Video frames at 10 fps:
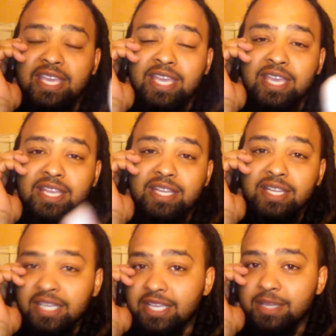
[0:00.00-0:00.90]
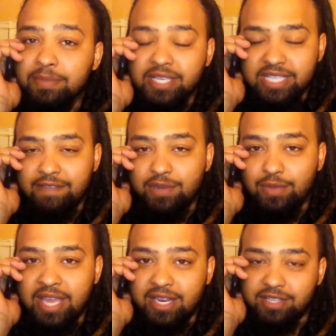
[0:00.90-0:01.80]
can't delete it because I have no
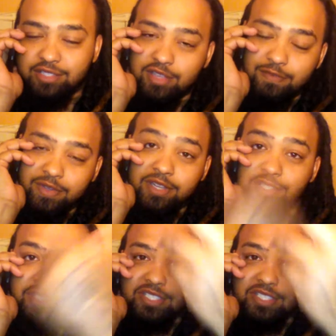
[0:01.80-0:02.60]
editing software. So